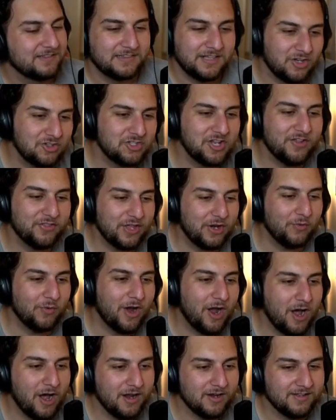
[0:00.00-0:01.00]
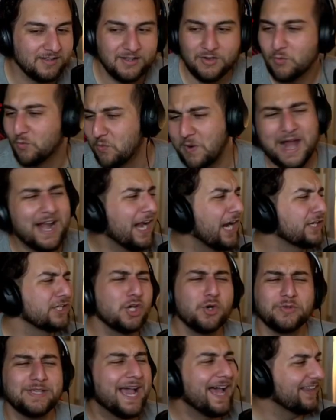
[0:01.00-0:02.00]
There's nothing wrong. Why are
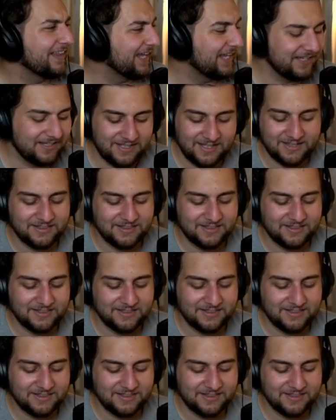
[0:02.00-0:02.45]
you yelling?